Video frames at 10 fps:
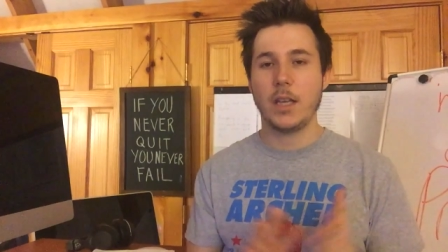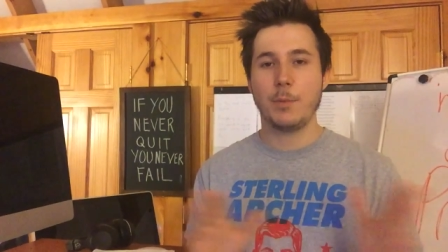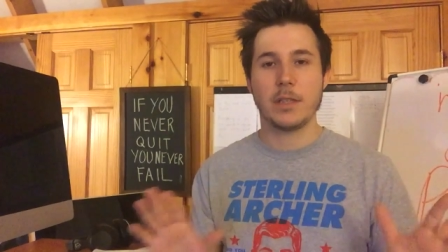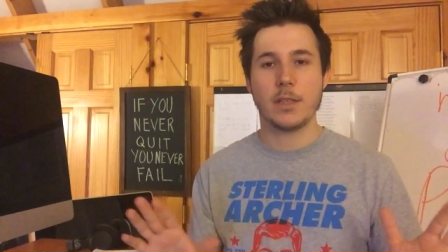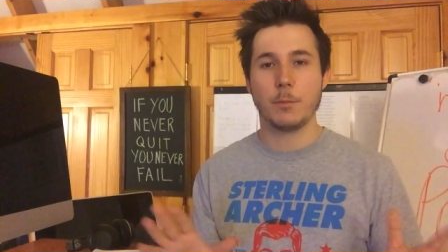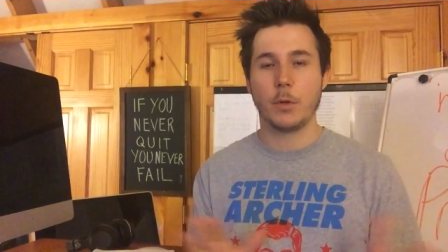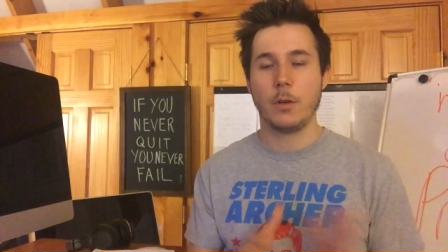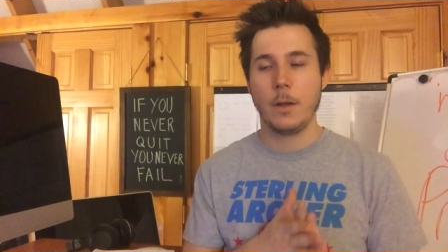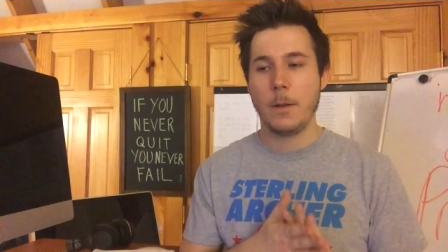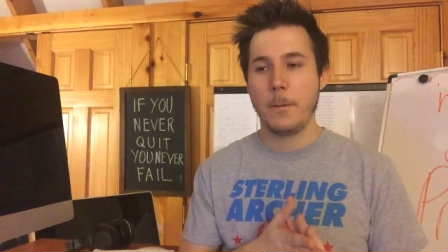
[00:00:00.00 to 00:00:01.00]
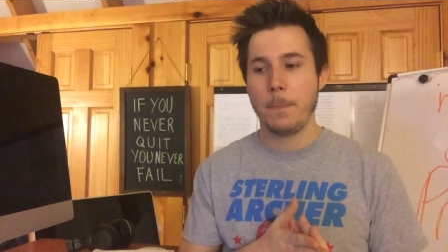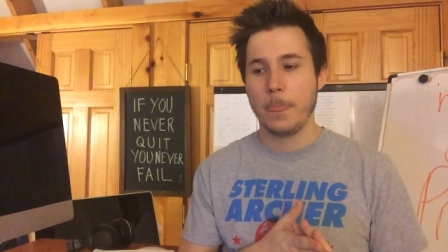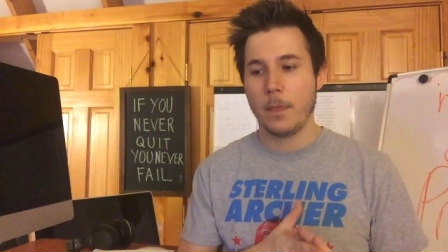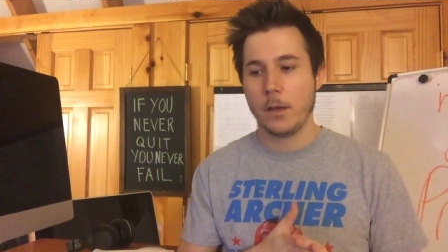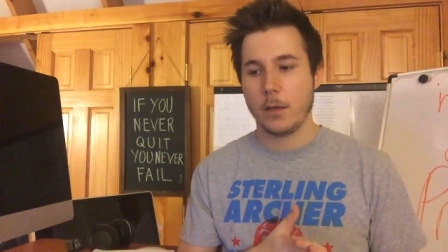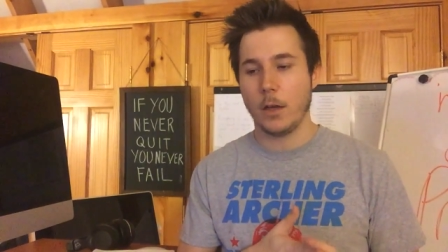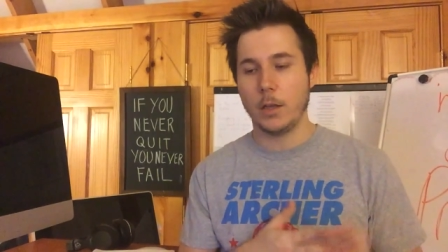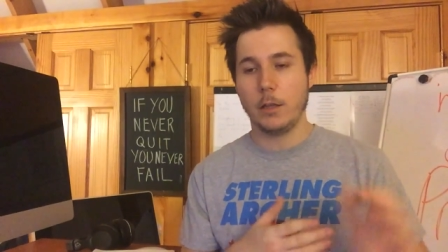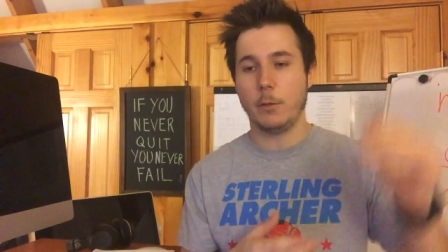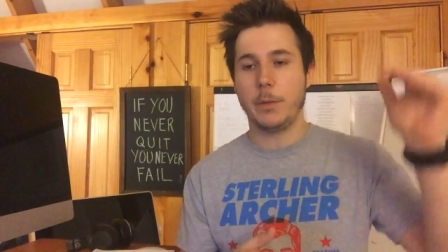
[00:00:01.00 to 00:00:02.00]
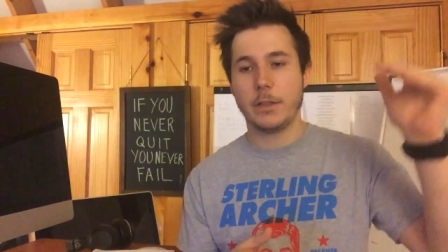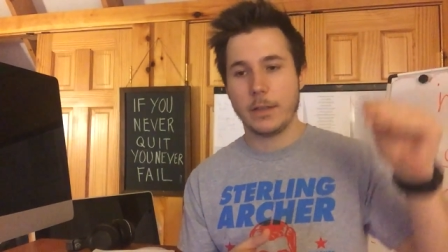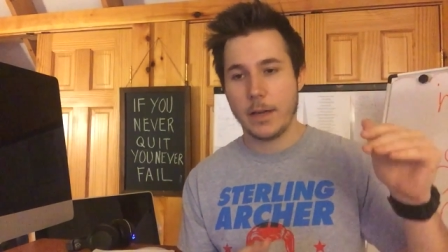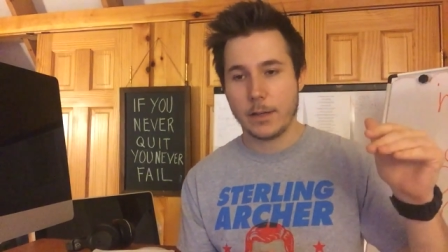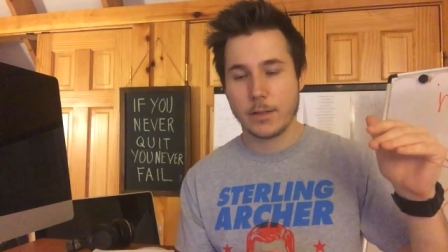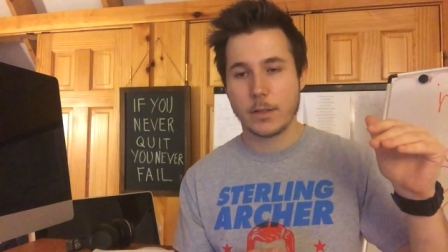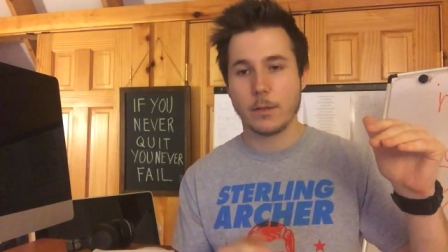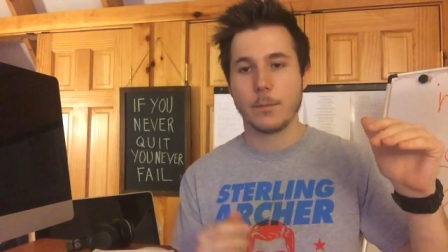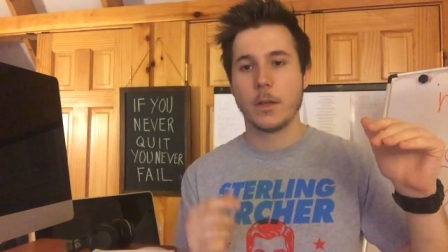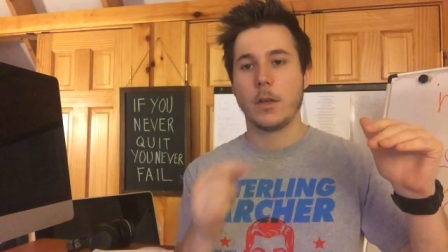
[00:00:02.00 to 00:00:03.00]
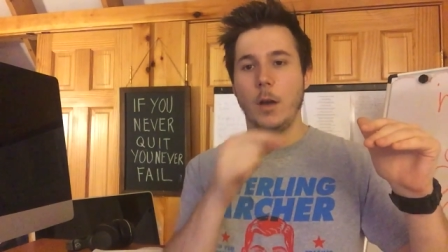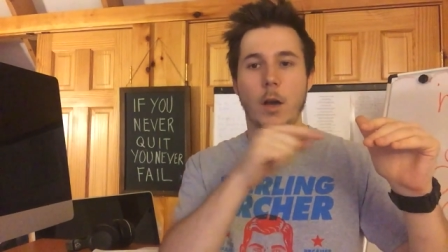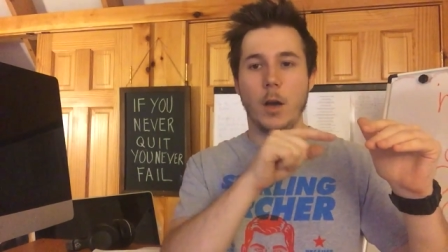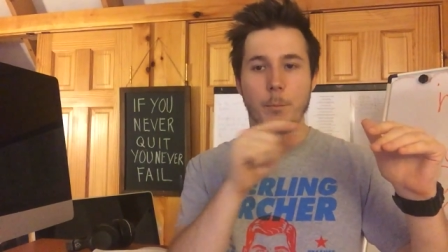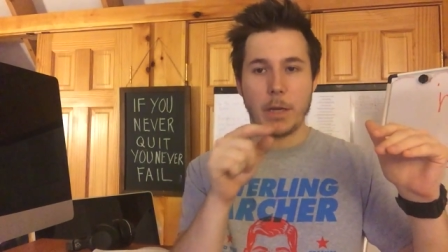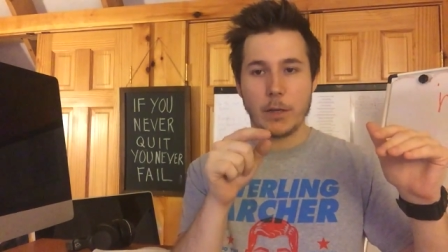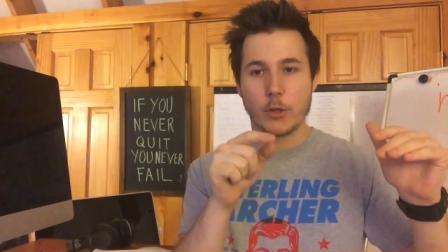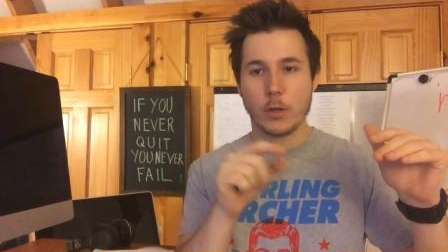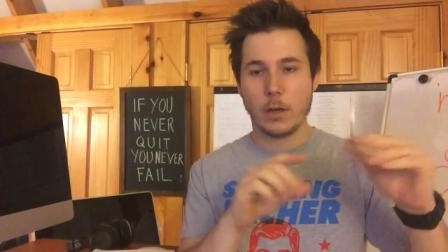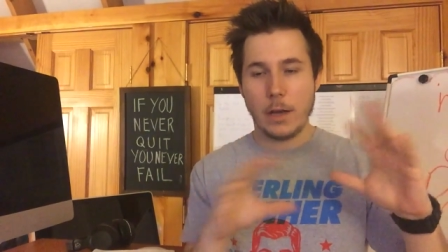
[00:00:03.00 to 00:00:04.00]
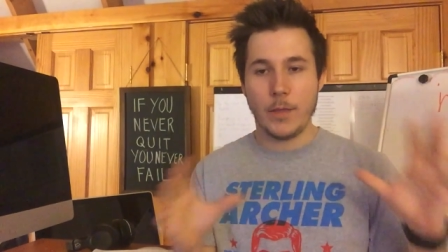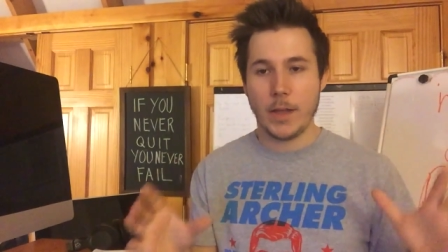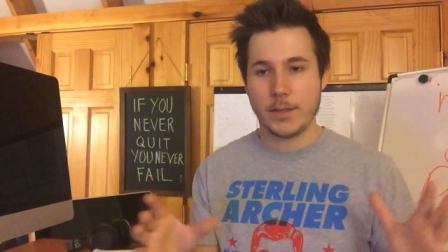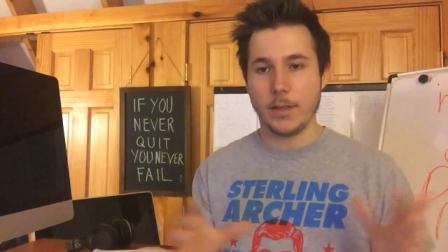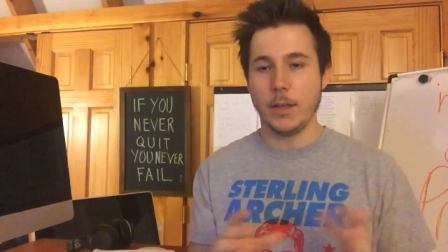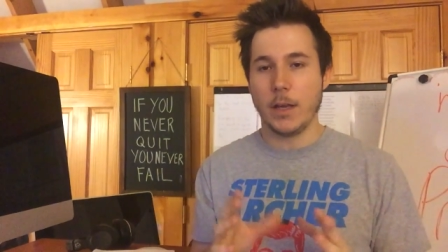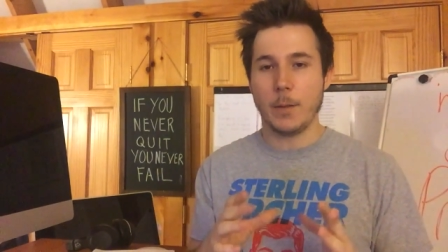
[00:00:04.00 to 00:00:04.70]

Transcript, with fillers: Keep it simple. A little bit of text, a picture, and that's it.